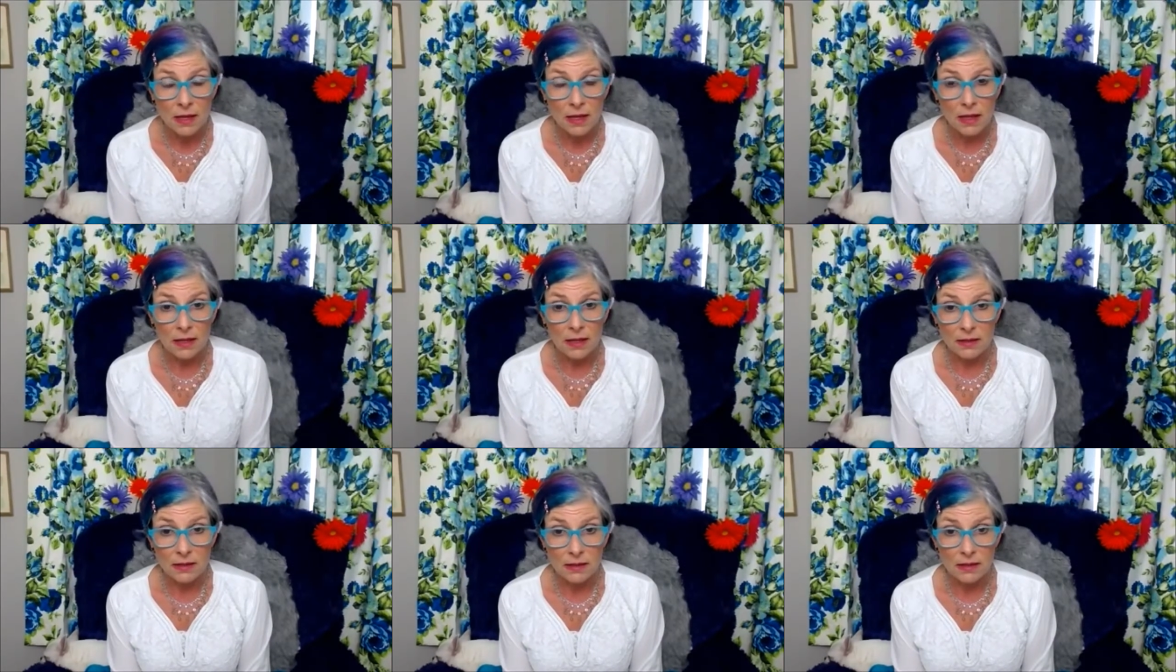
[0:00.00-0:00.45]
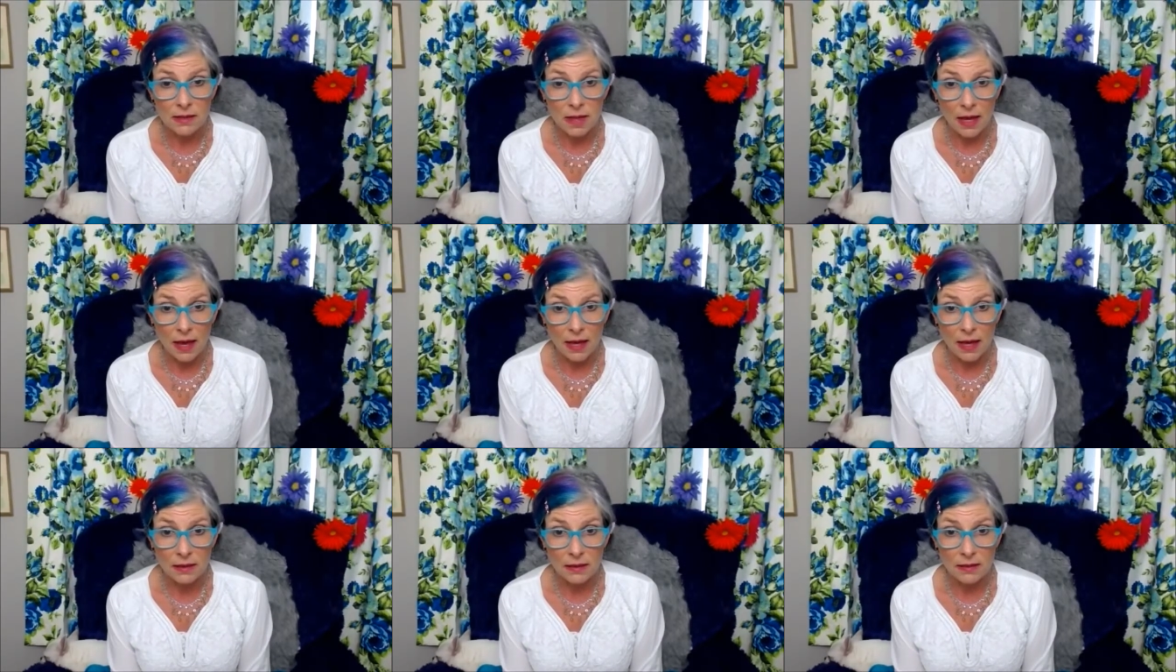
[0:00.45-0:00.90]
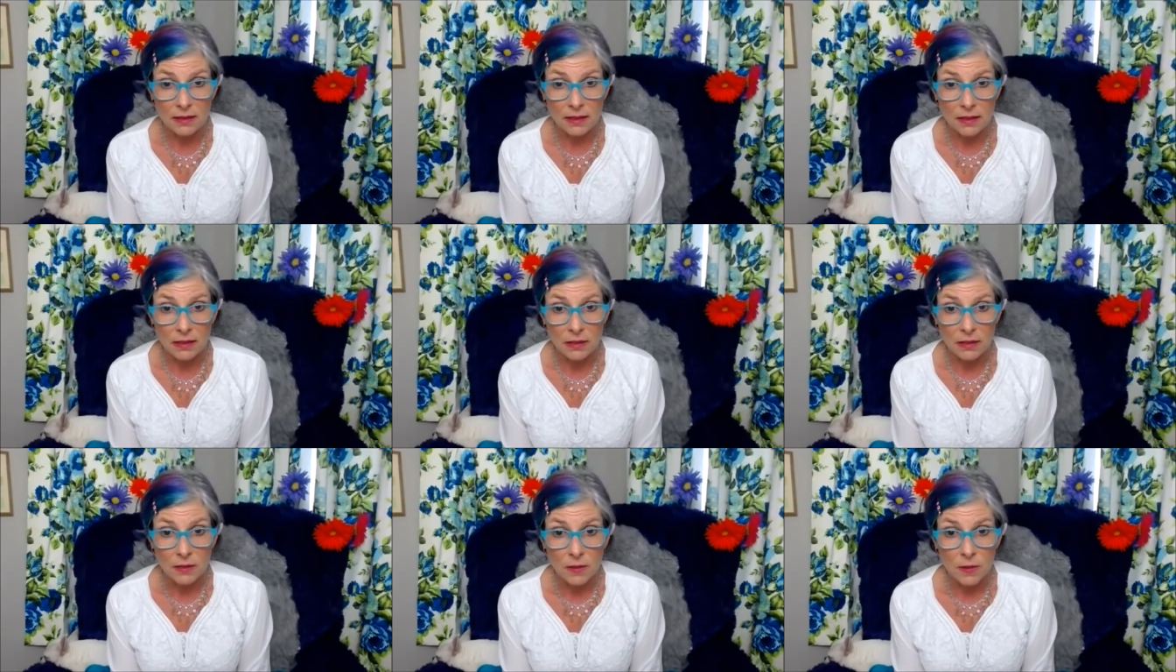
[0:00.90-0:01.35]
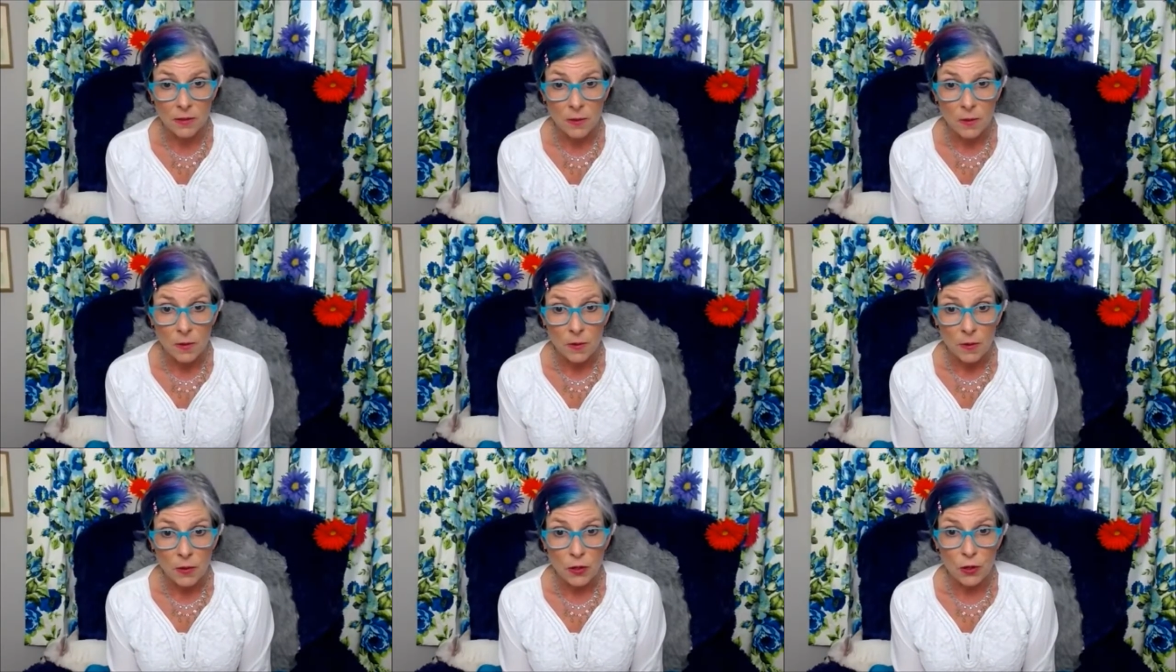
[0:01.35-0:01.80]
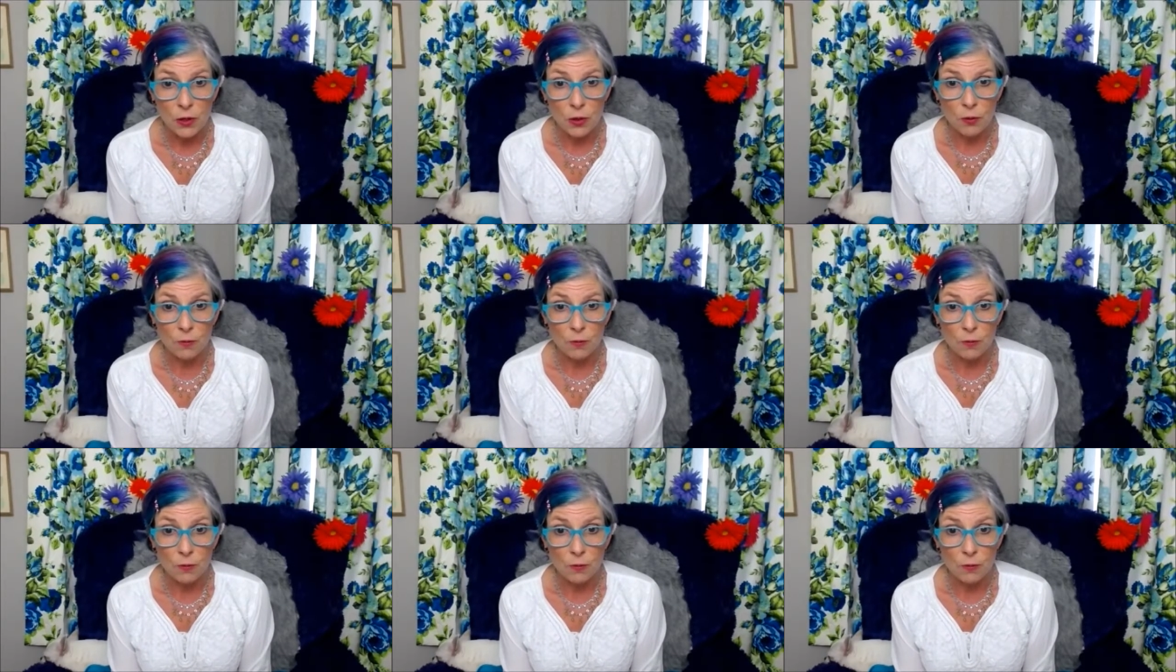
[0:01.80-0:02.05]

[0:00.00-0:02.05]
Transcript: is that you know